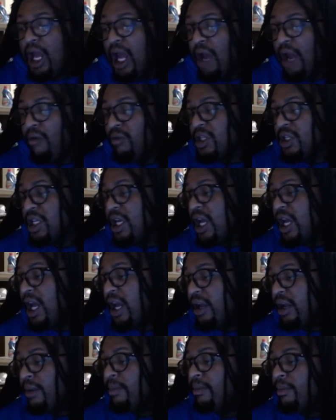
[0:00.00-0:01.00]
And
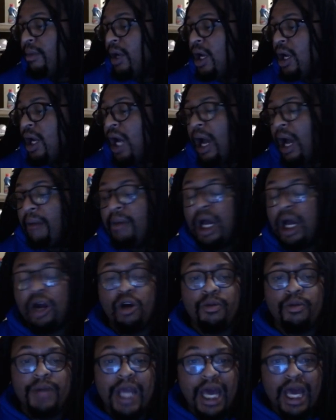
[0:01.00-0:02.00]
today, I'm not
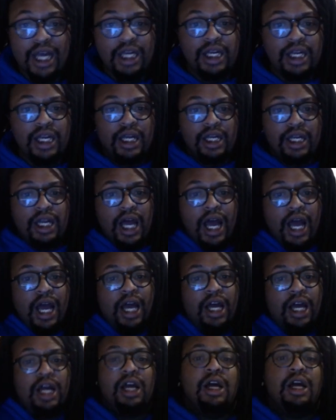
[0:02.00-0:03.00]
gonna be editing a lot.
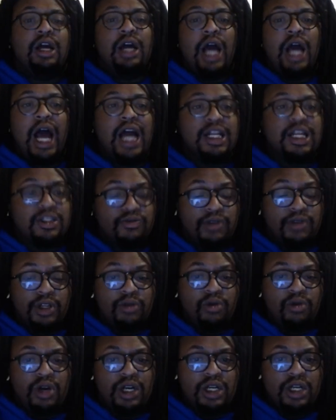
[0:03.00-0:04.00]
I just really
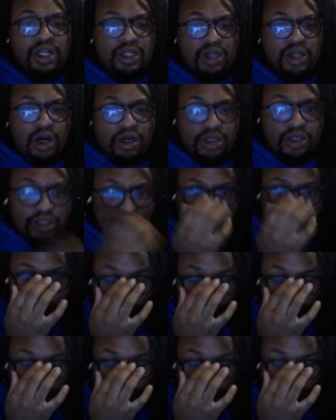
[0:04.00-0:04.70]
wanted to talk to y'all,